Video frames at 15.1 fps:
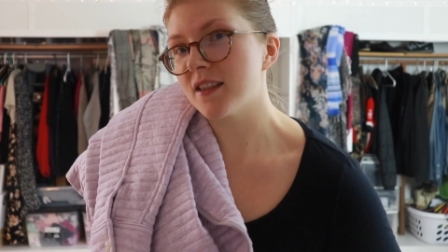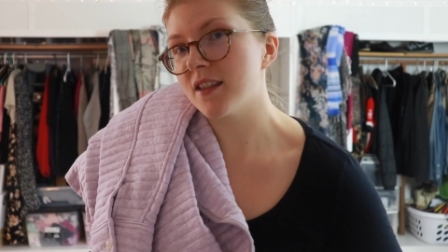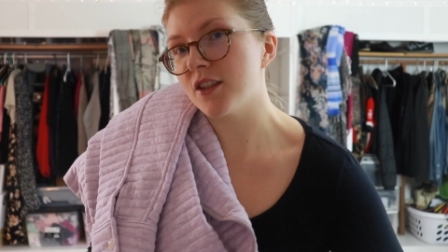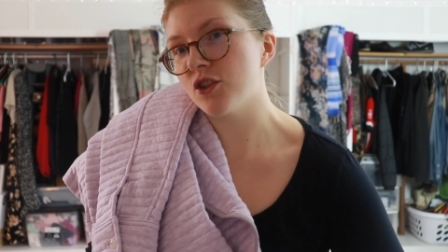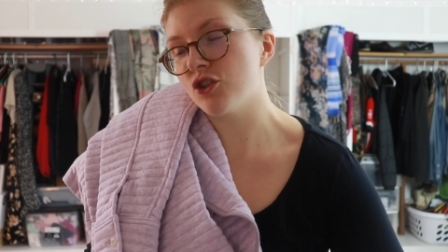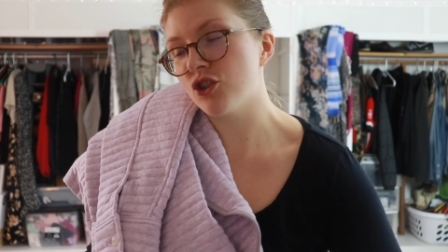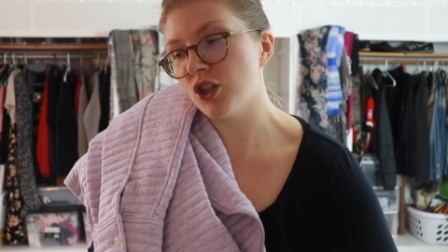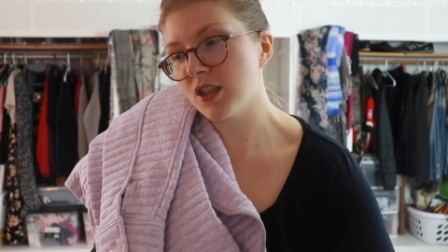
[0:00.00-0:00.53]
they
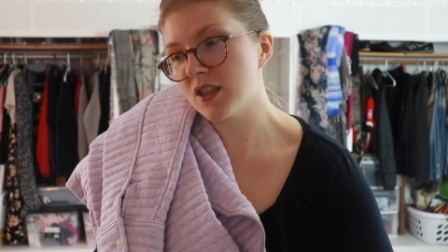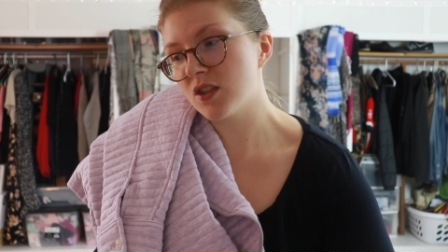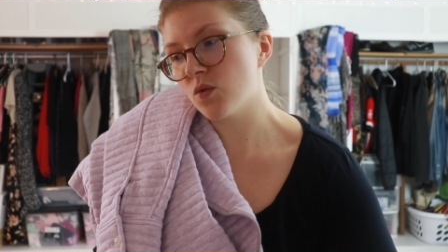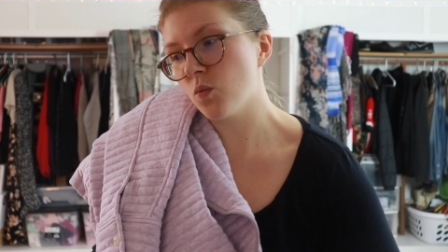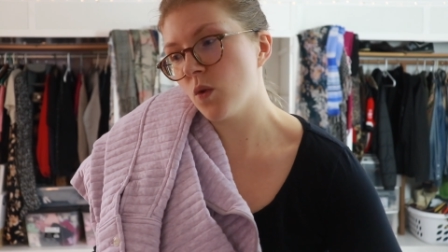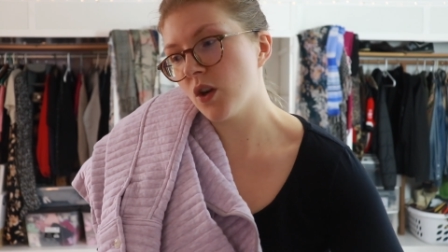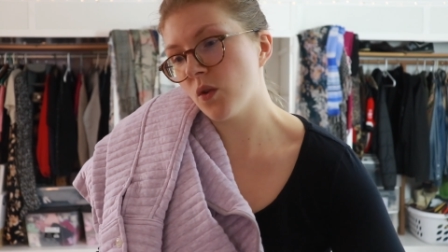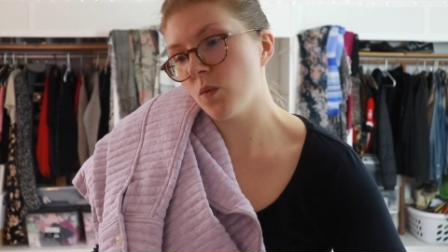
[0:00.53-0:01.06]

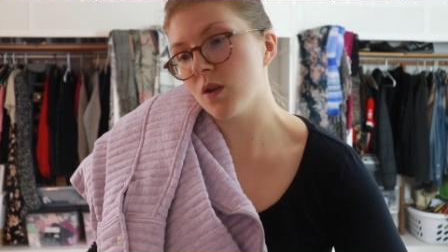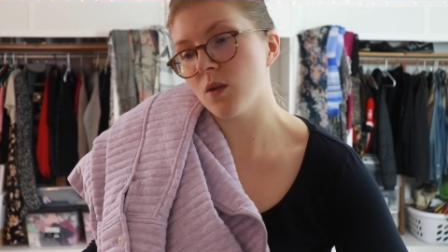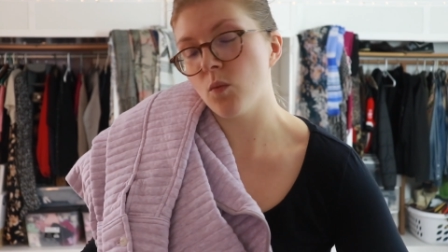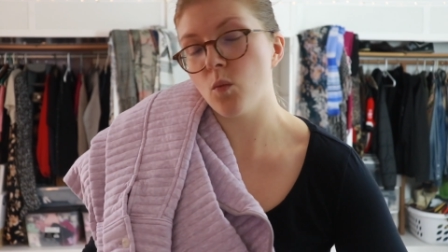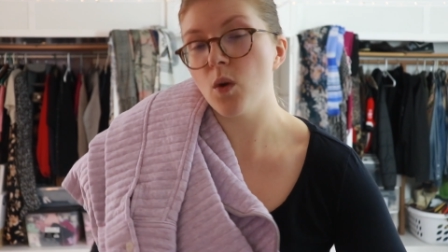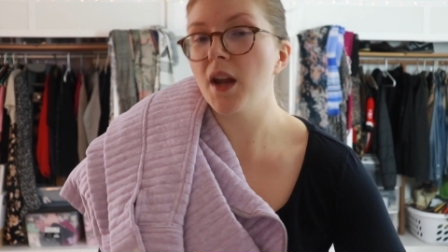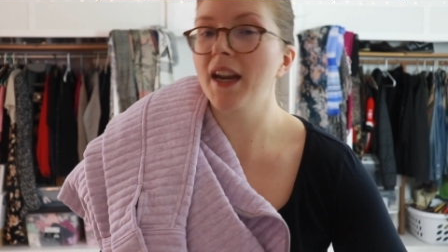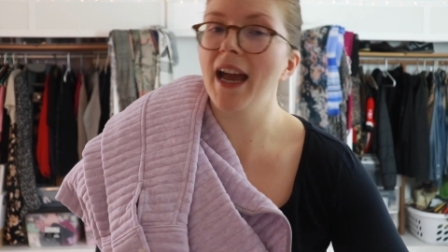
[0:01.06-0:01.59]
just want to wear
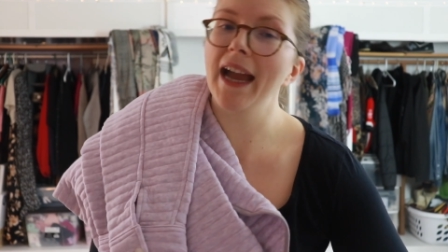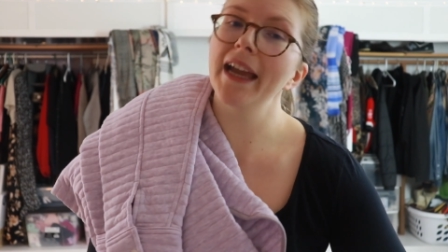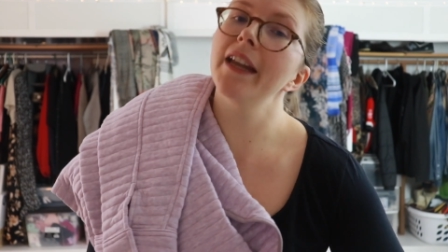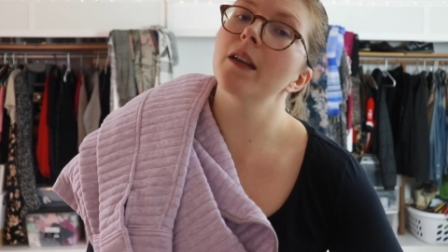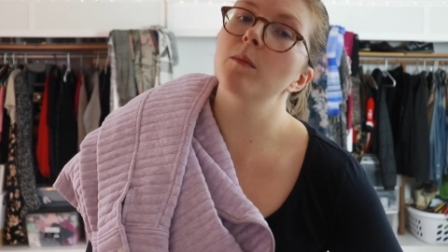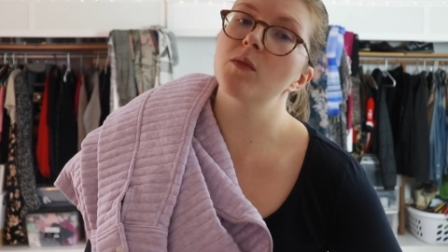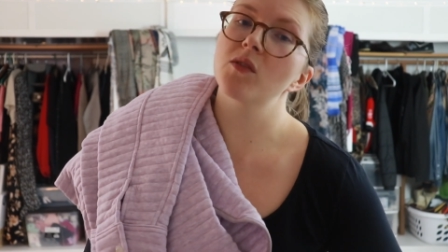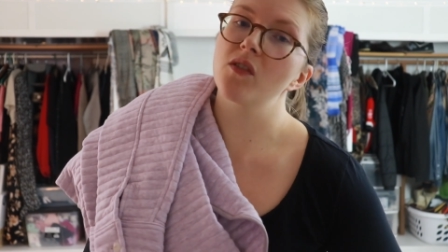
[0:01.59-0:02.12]
one
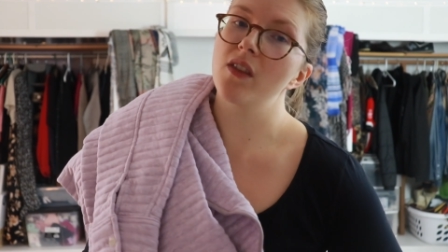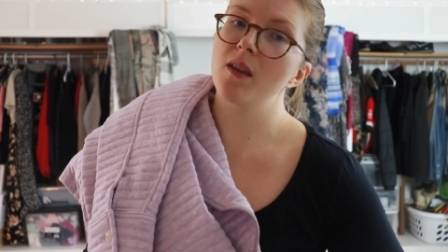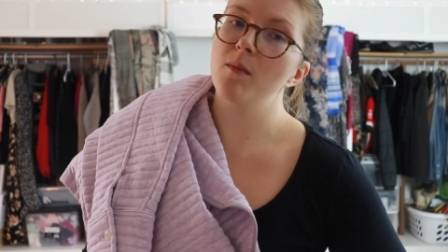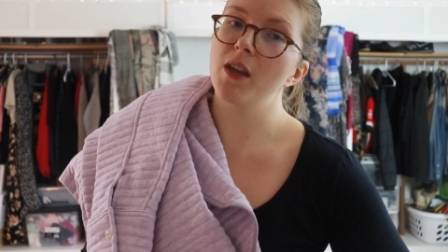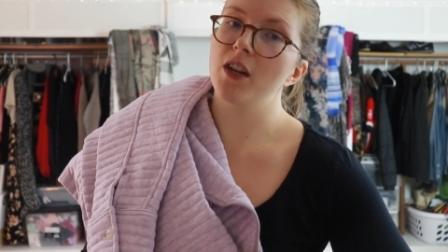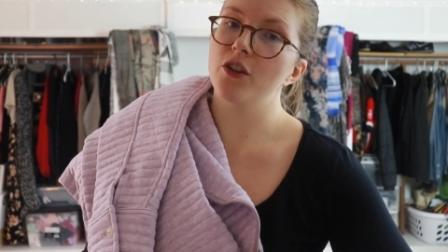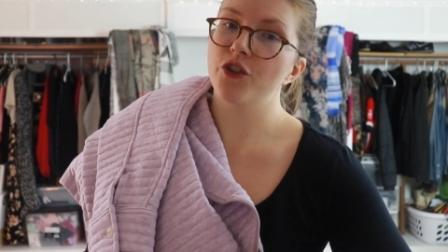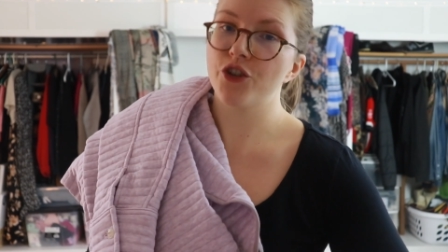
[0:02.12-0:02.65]
item, so they
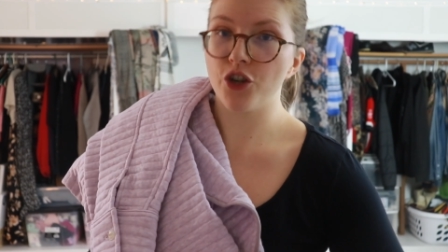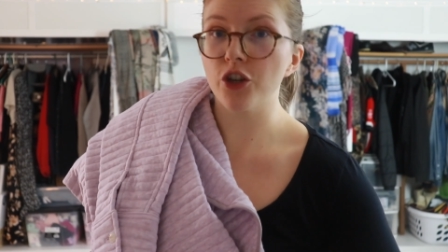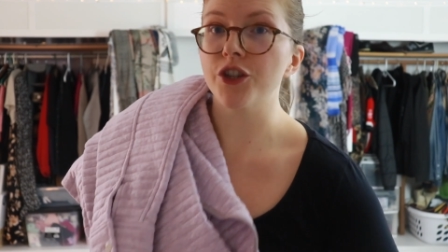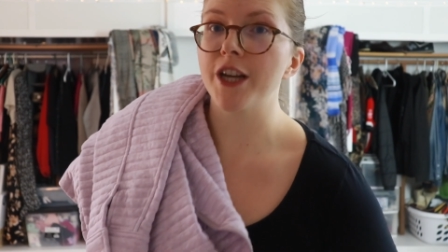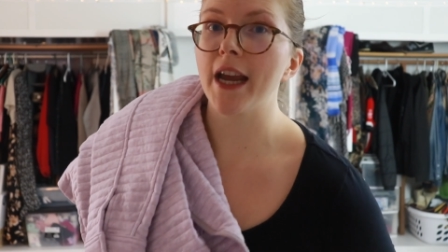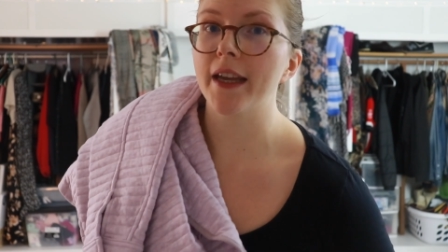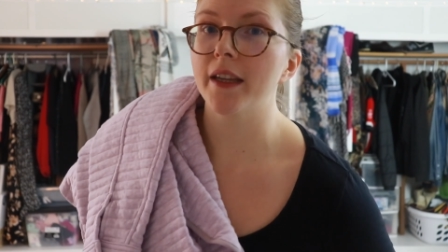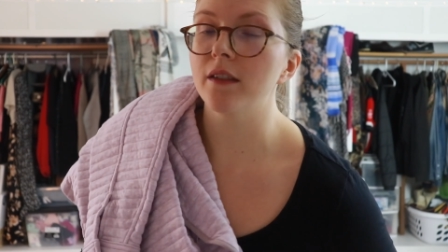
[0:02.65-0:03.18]
made a shirt
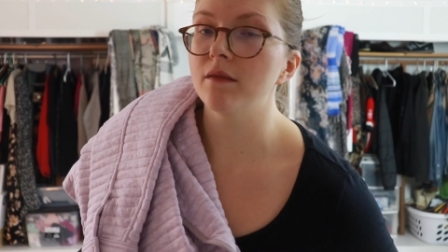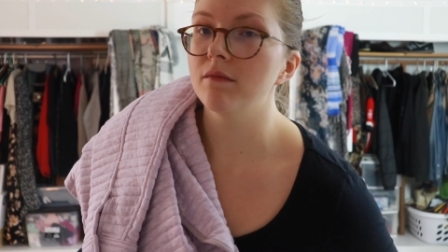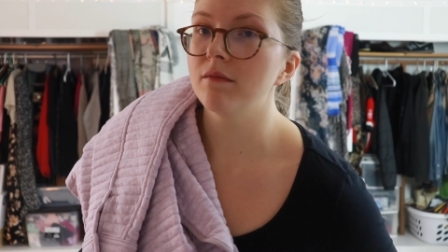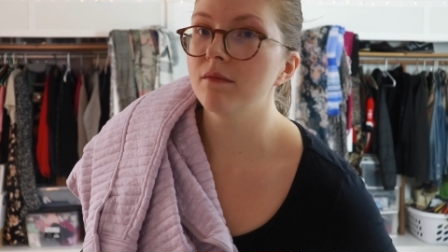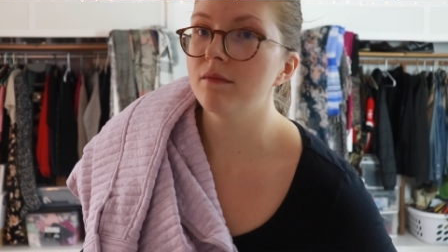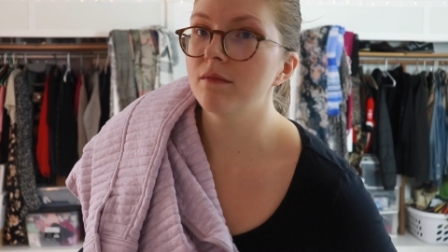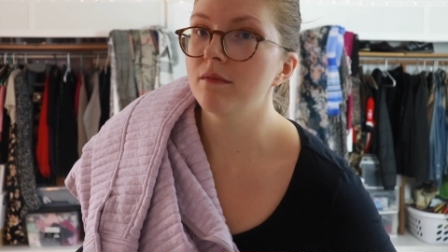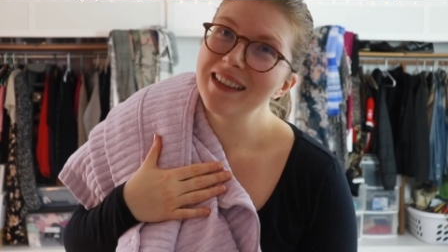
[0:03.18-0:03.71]
jacket.
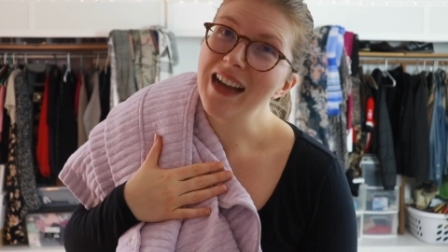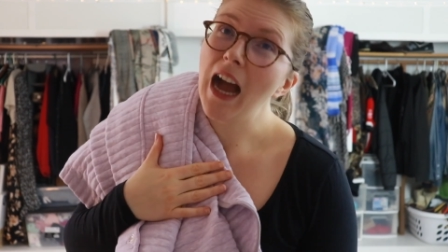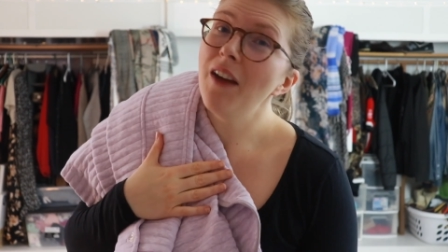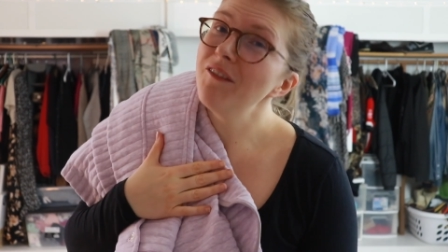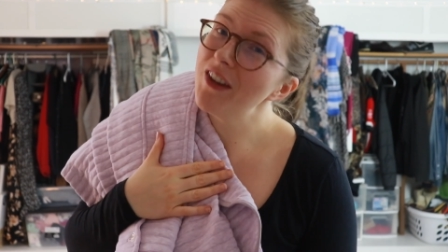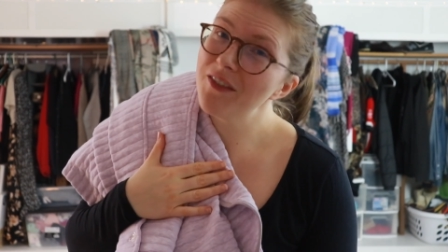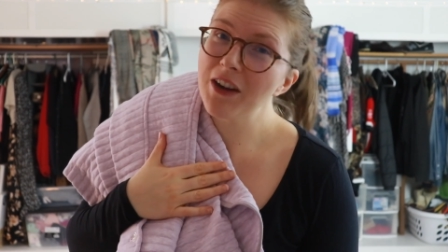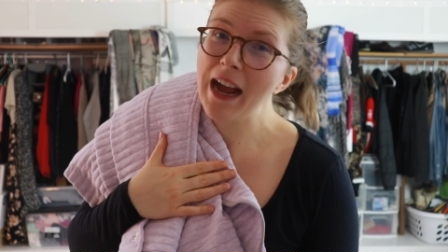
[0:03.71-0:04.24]

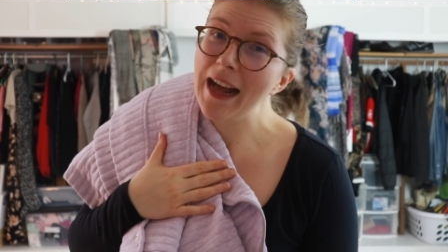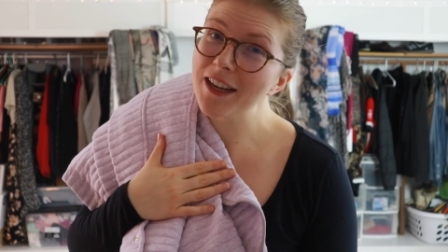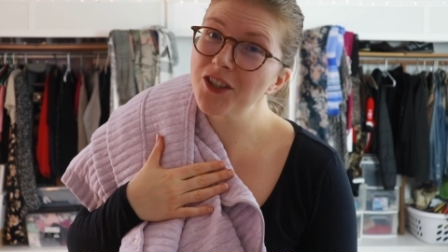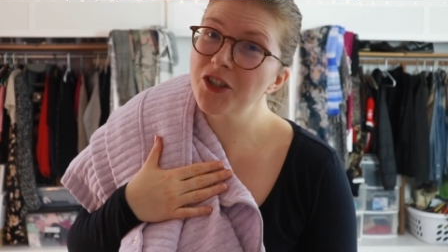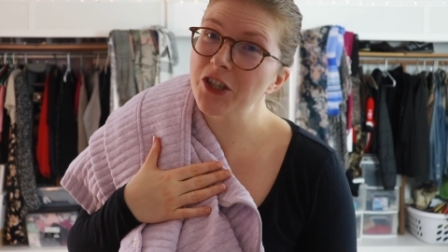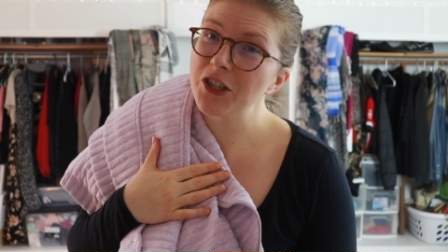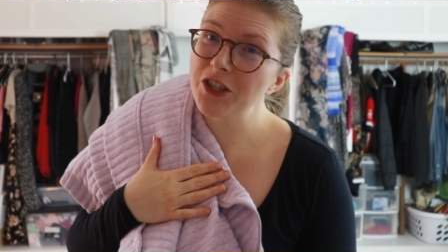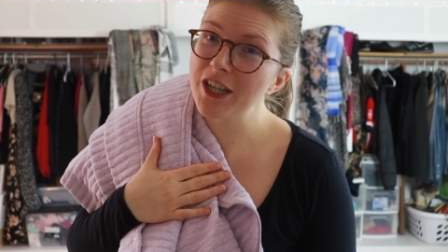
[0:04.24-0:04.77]
I've never had a
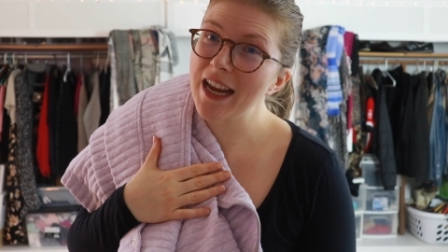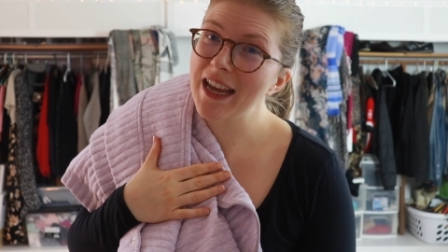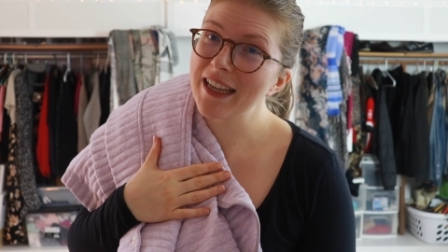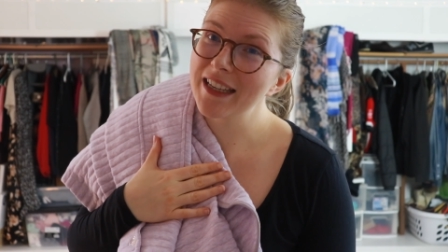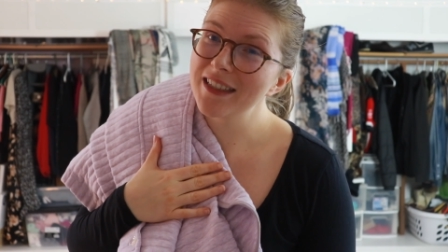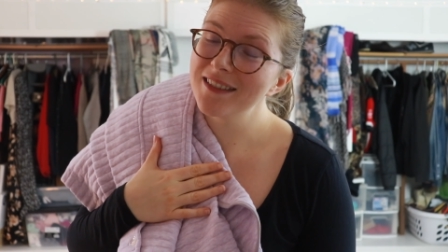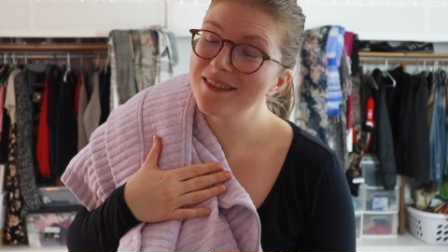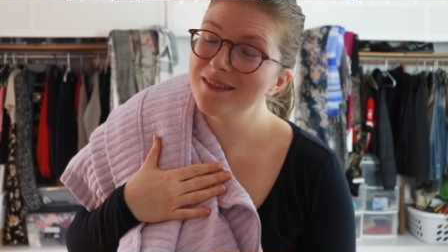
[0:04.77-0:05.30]
shirt
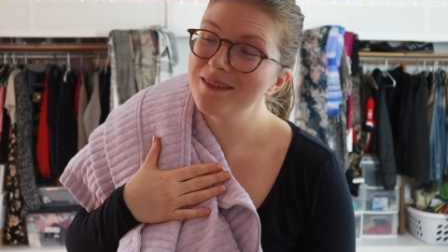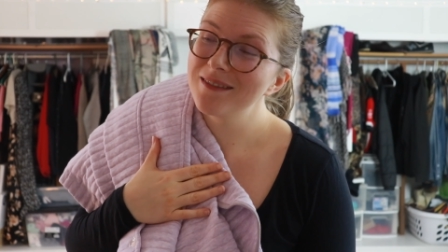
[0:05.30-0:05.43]
jacket,